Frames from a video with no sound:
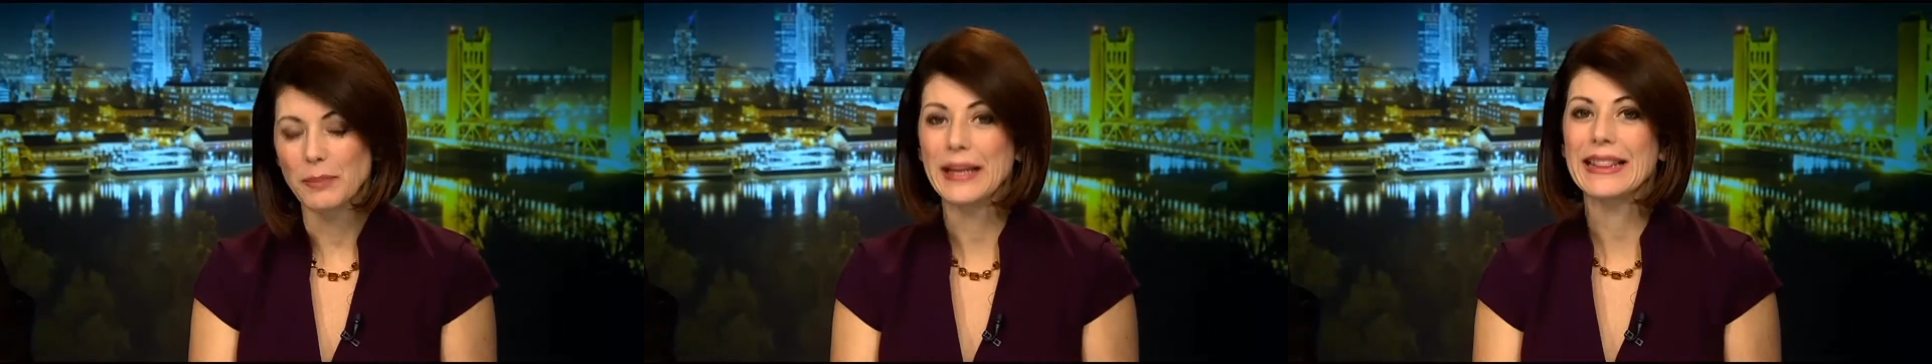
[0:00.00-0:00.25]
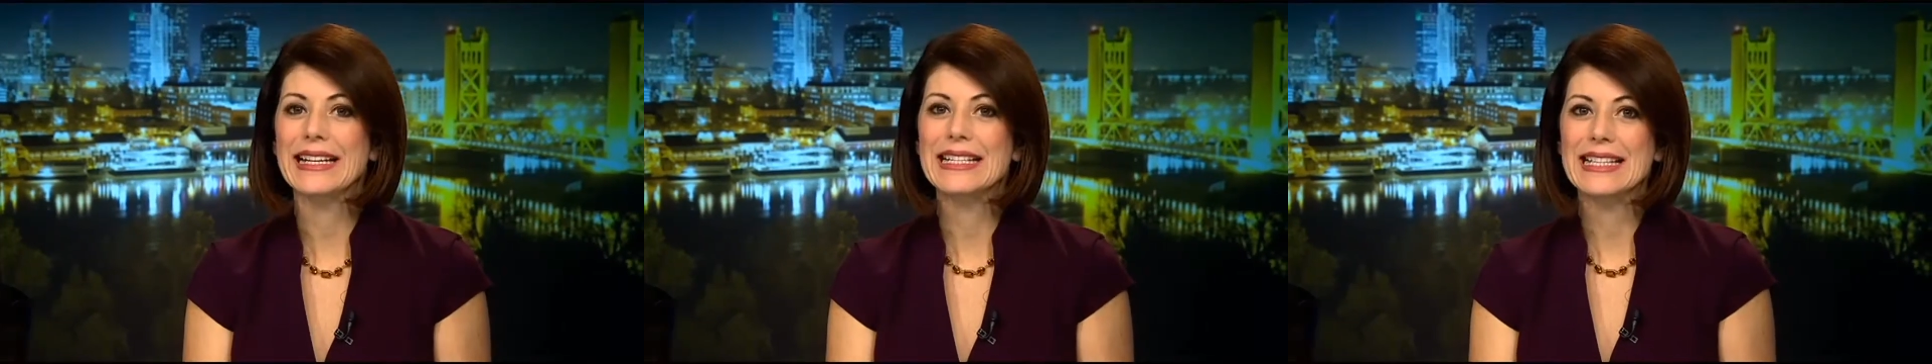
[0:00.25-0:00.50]

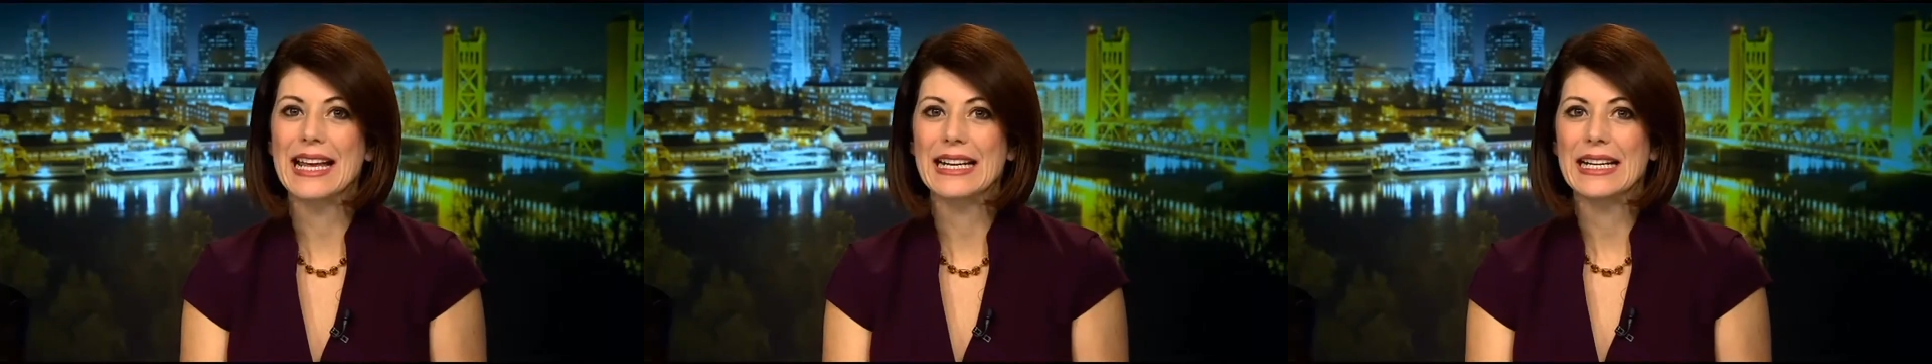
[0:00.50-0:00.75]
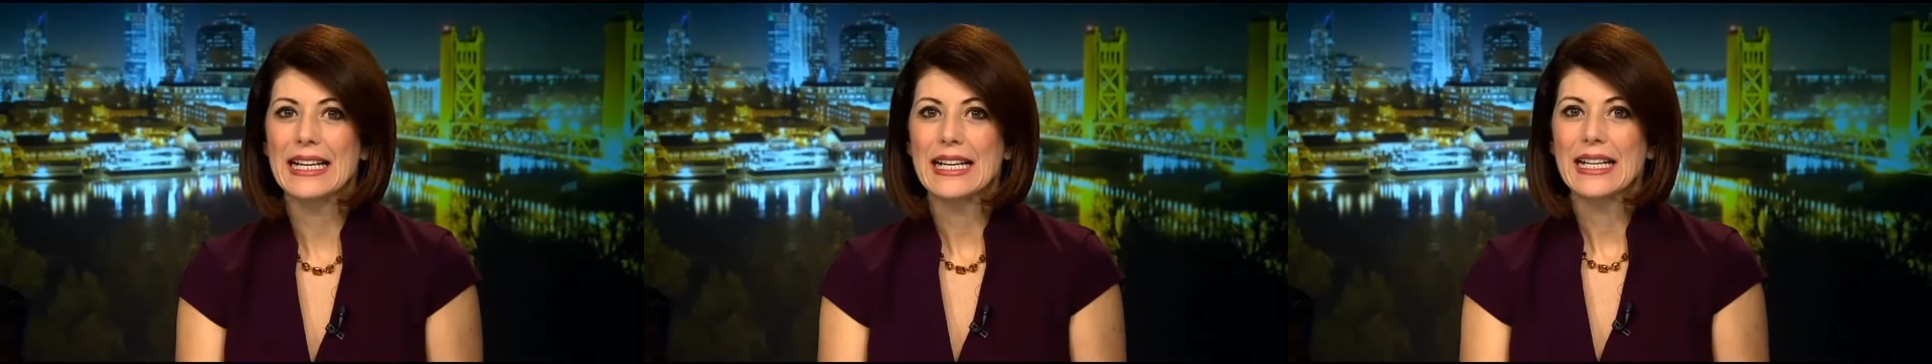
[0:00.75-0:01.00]
but they said
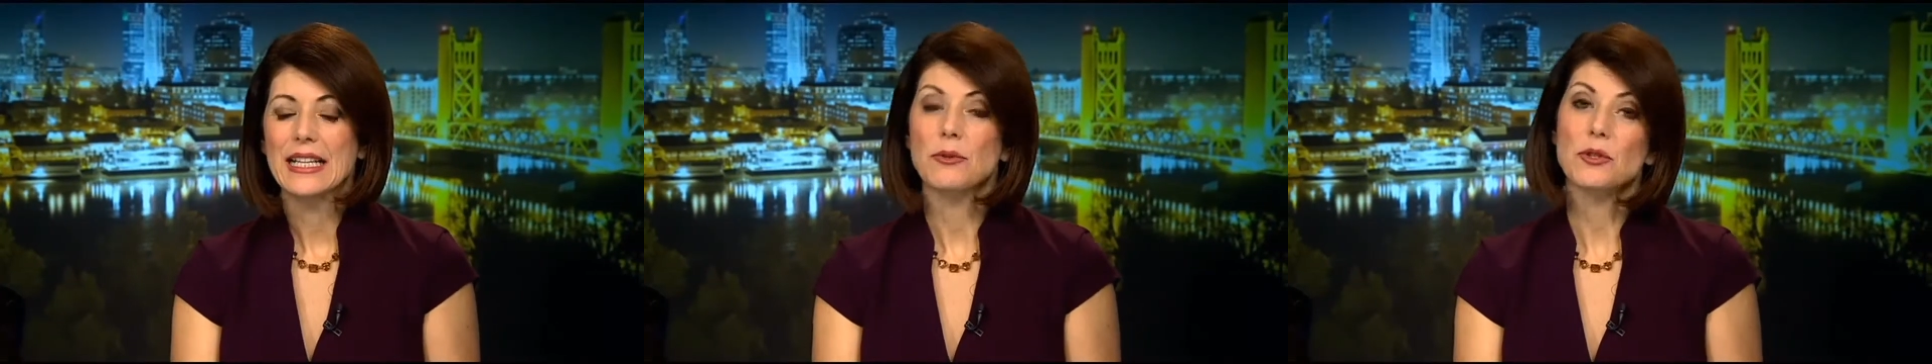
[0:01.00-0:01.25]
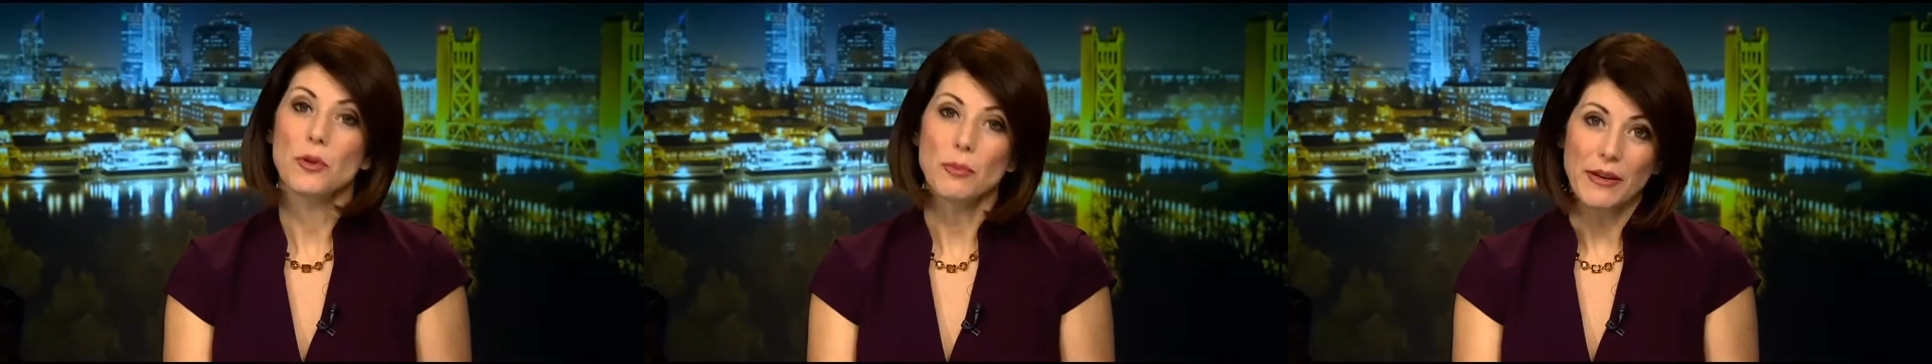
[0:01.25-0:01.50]
they were
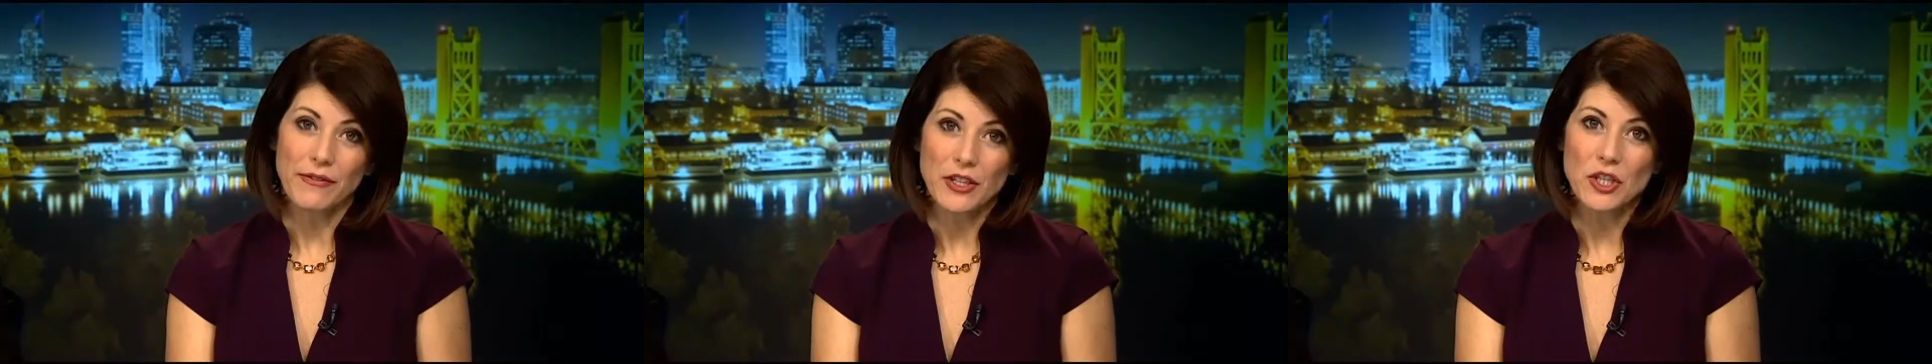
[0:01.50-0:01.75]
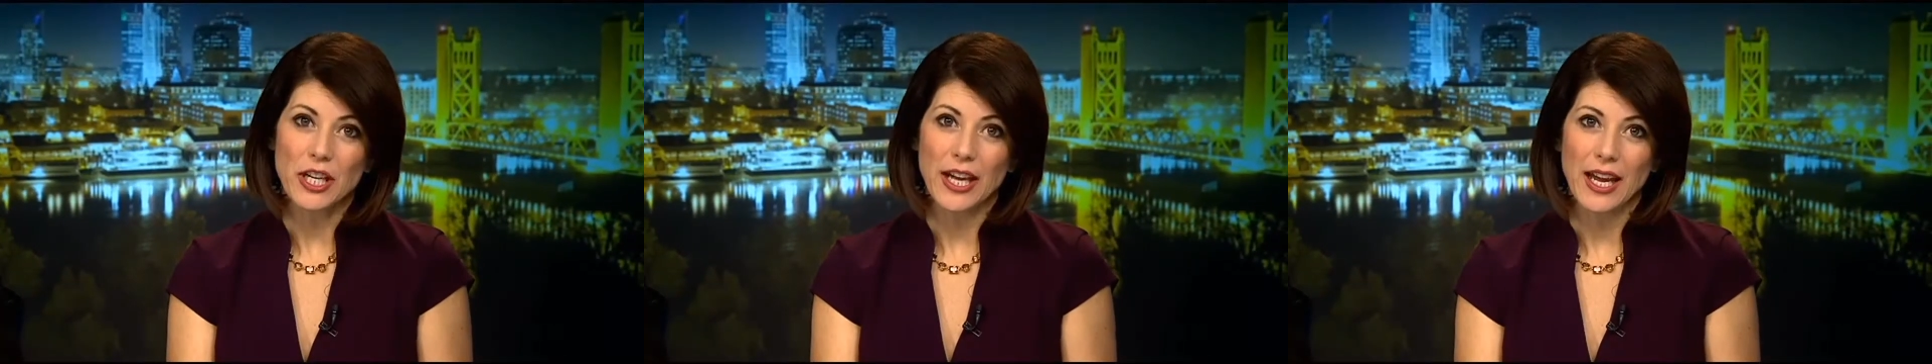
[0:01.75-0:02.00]
told by Fish
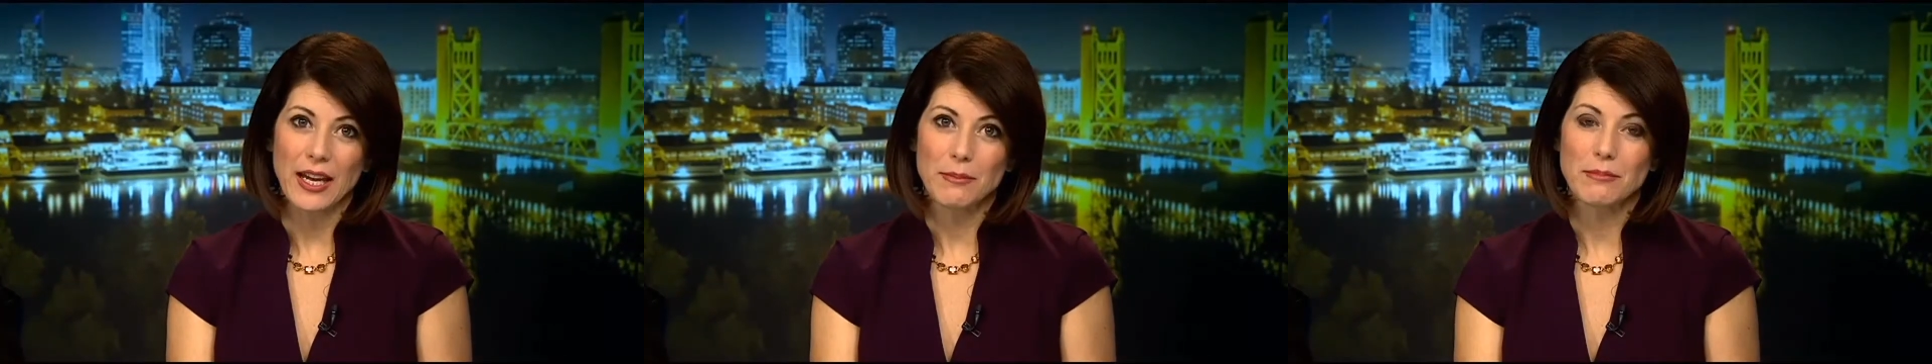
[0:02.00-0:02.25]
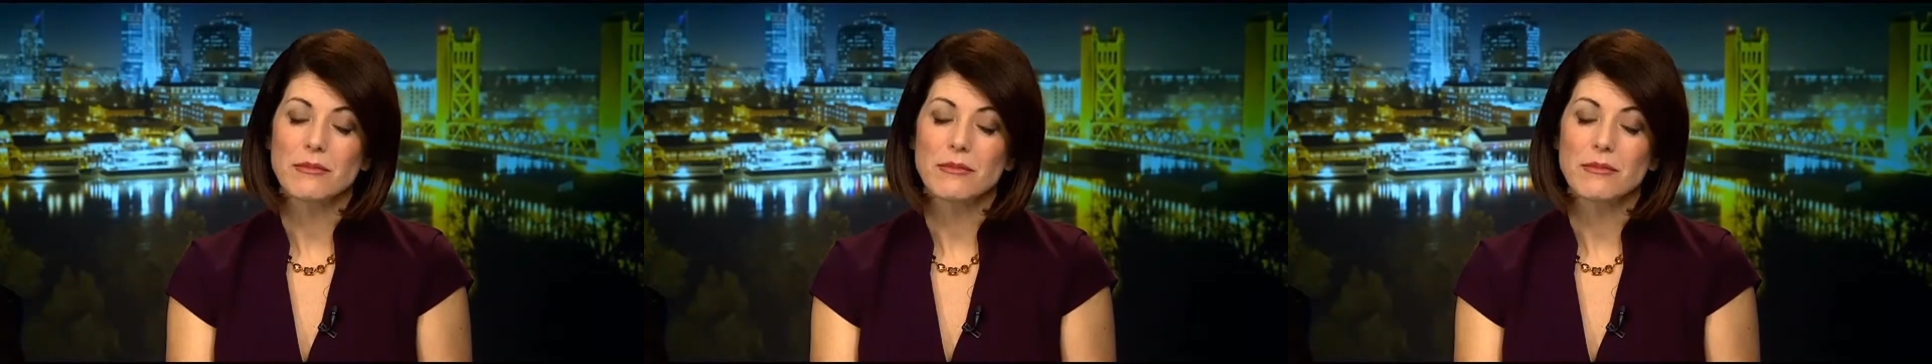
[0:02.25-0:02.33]
and Game